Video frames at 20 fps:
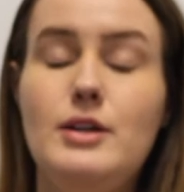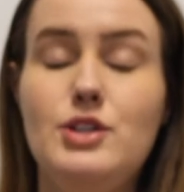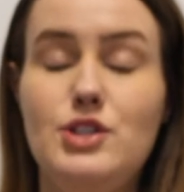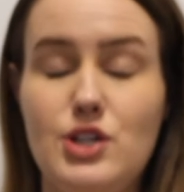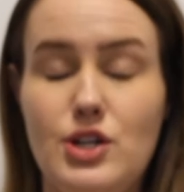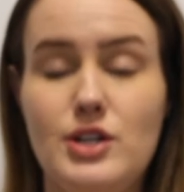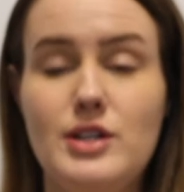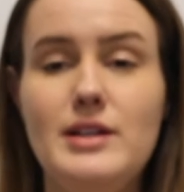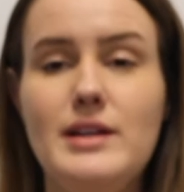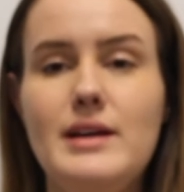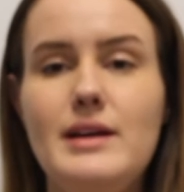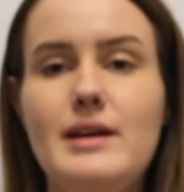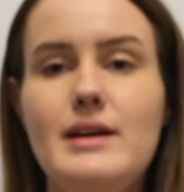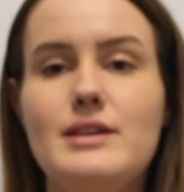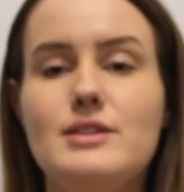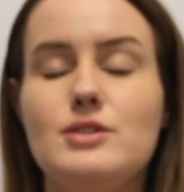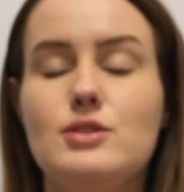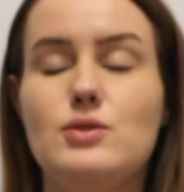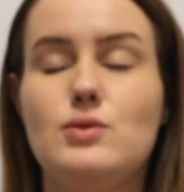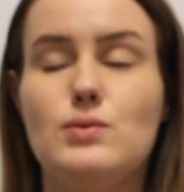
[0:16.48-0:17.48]
Journaling
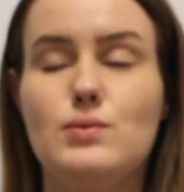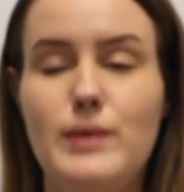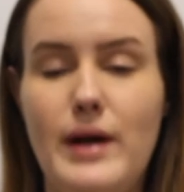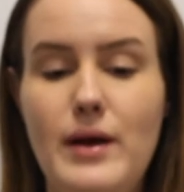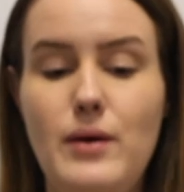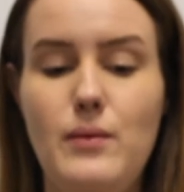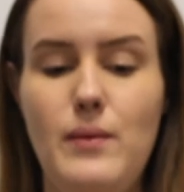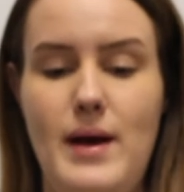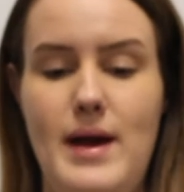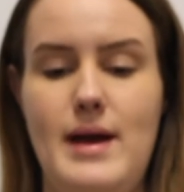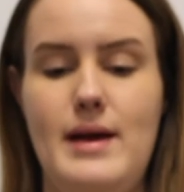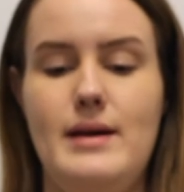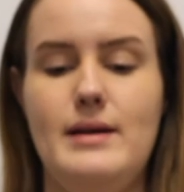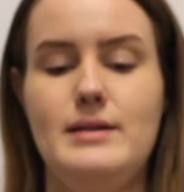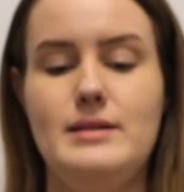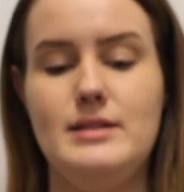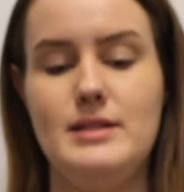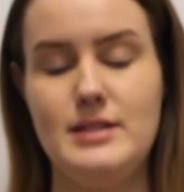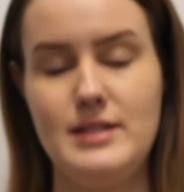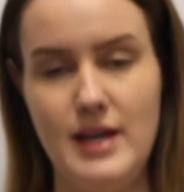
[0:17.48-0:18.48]
is a great way
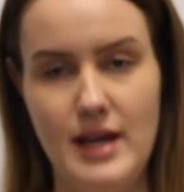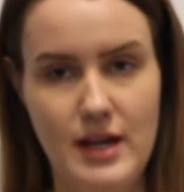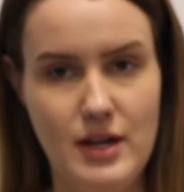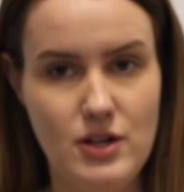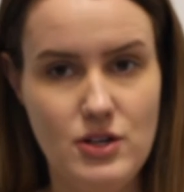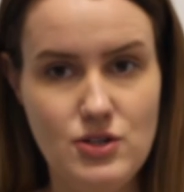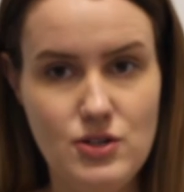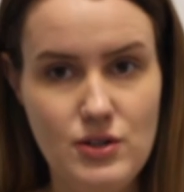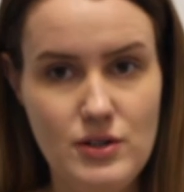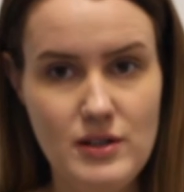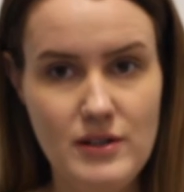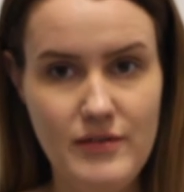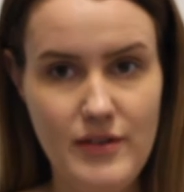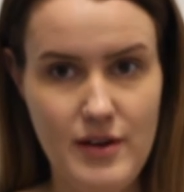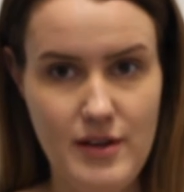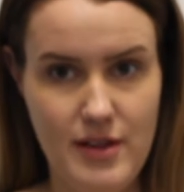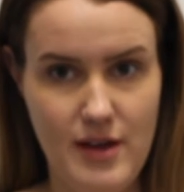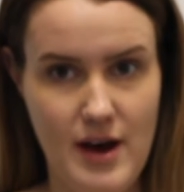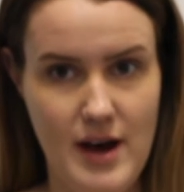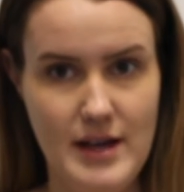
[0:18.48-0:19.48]
to take control of
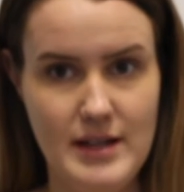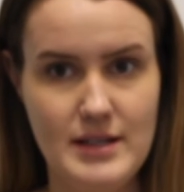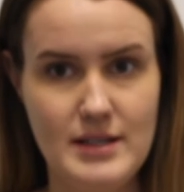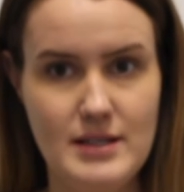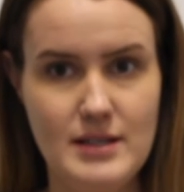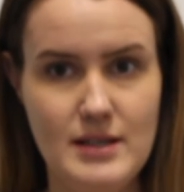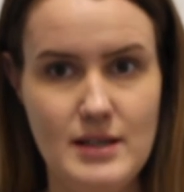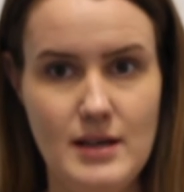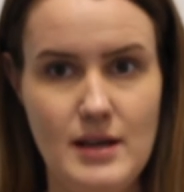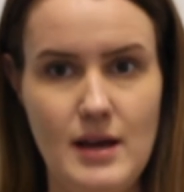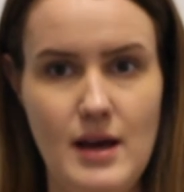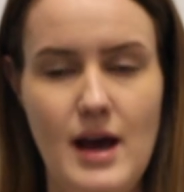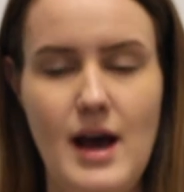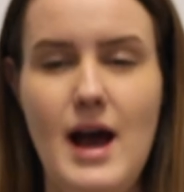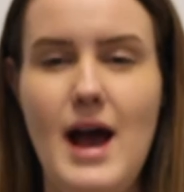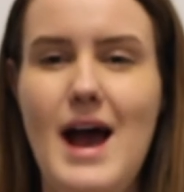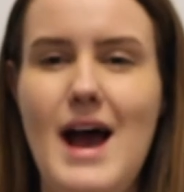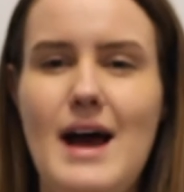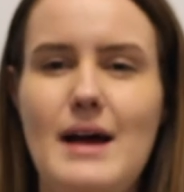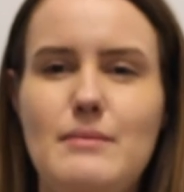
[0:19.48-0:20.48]
your thoughts
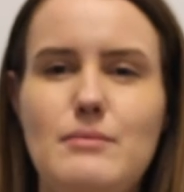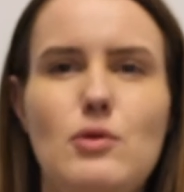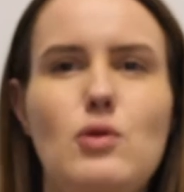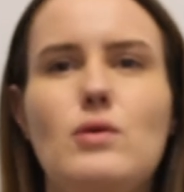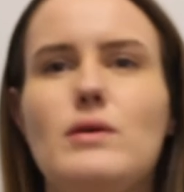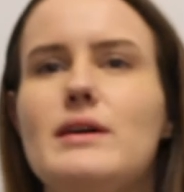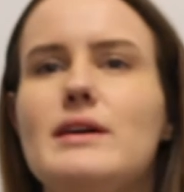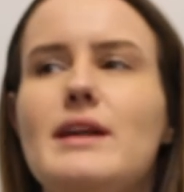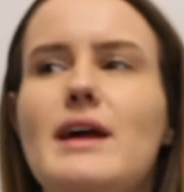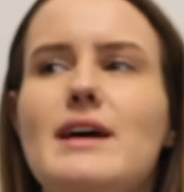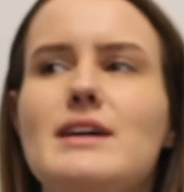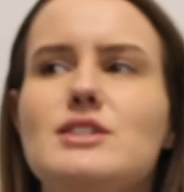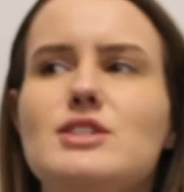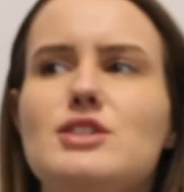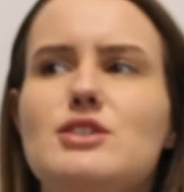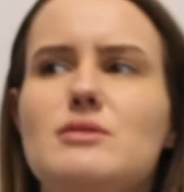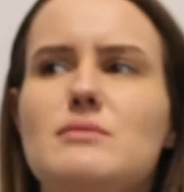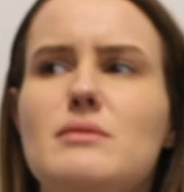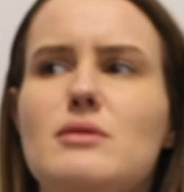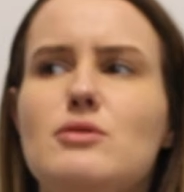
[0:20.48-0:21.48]
and organize
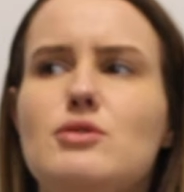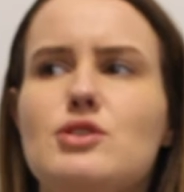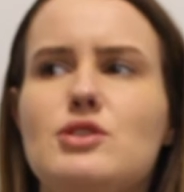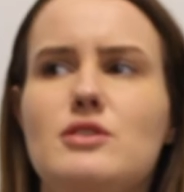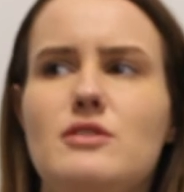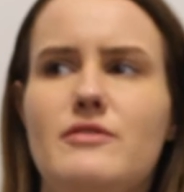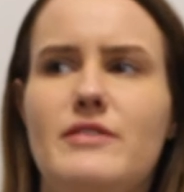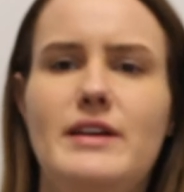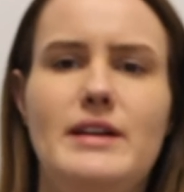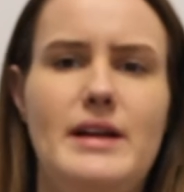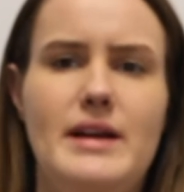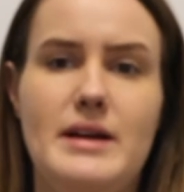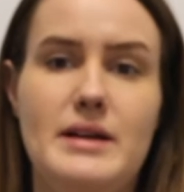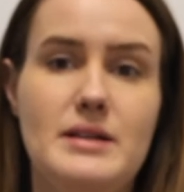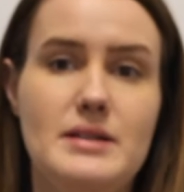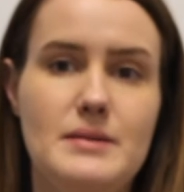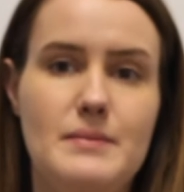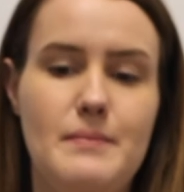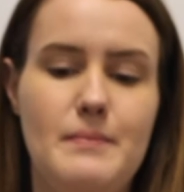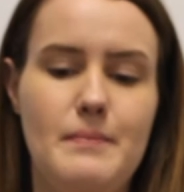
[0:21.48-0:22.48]
your emotional
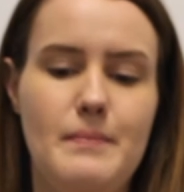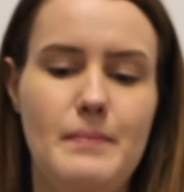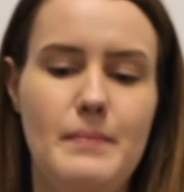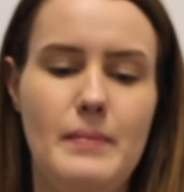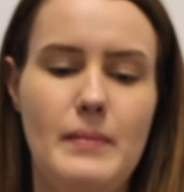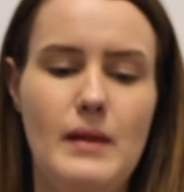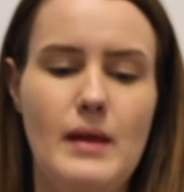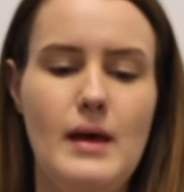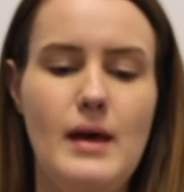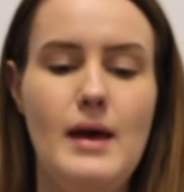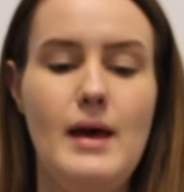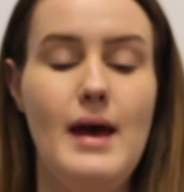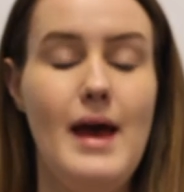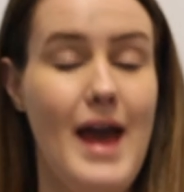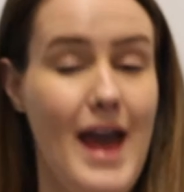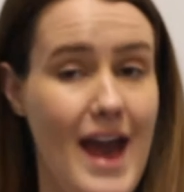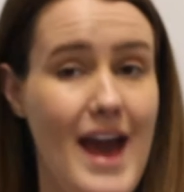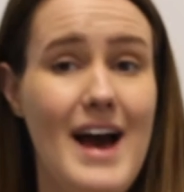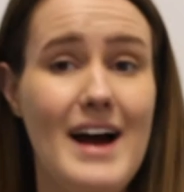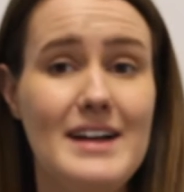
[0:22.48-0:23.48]
feelings.
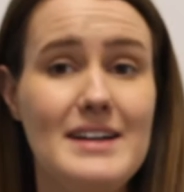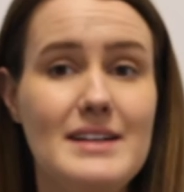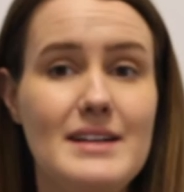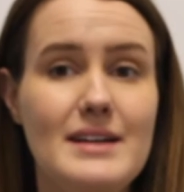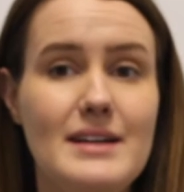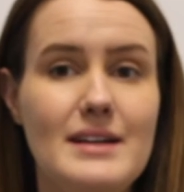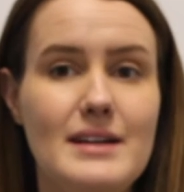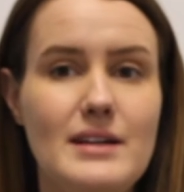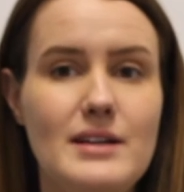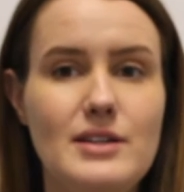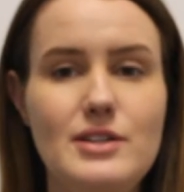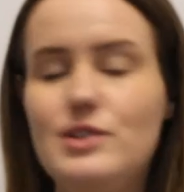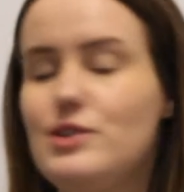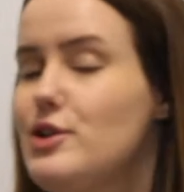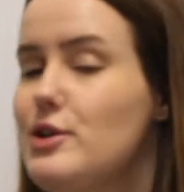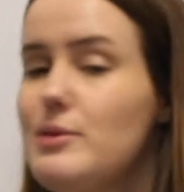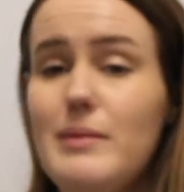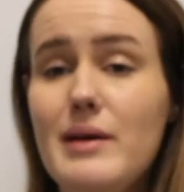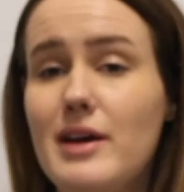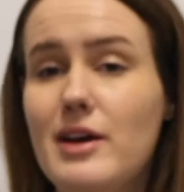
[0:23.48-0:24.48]
And you
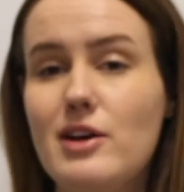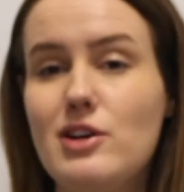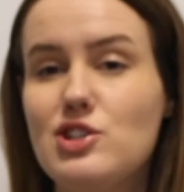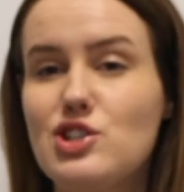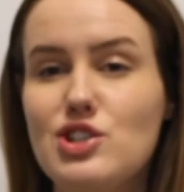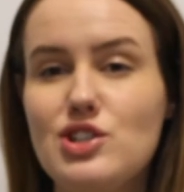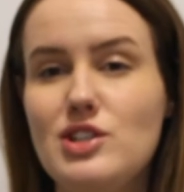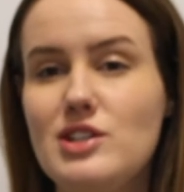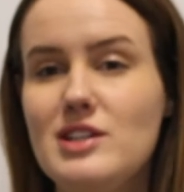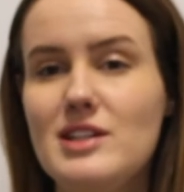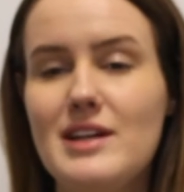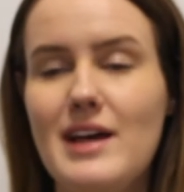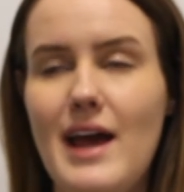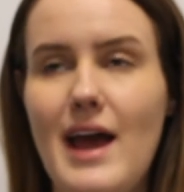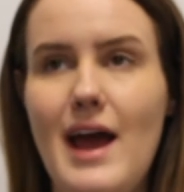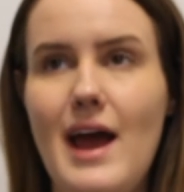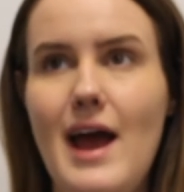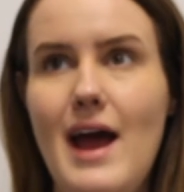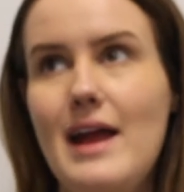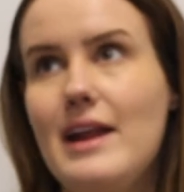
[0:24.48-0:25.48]
can make your journal
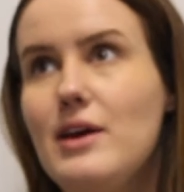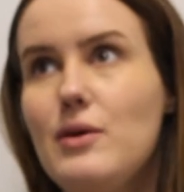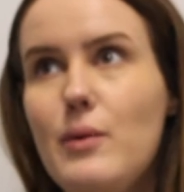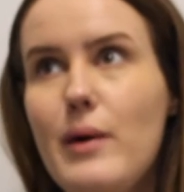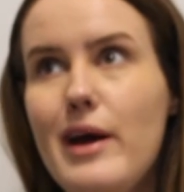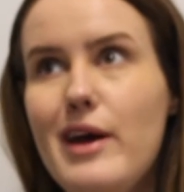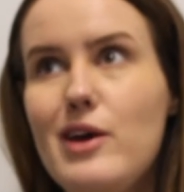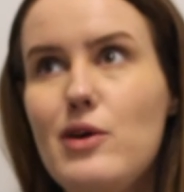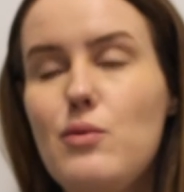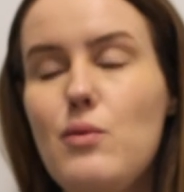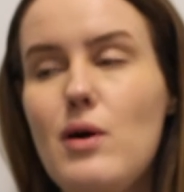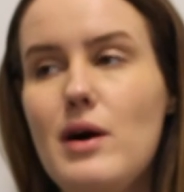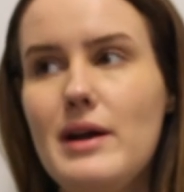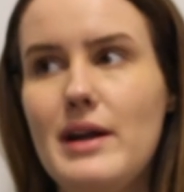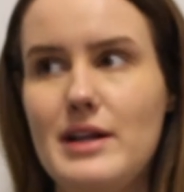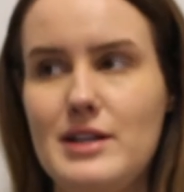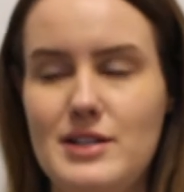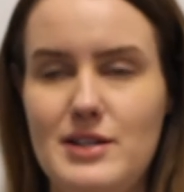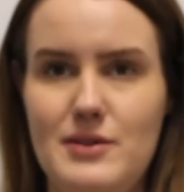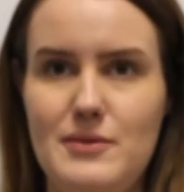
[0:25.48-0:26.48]
look any way you want
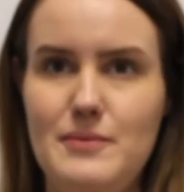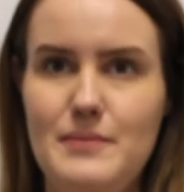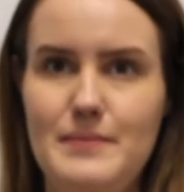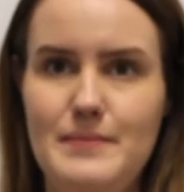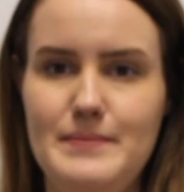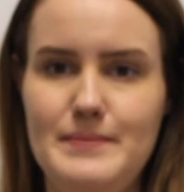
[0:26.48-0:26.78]
it to.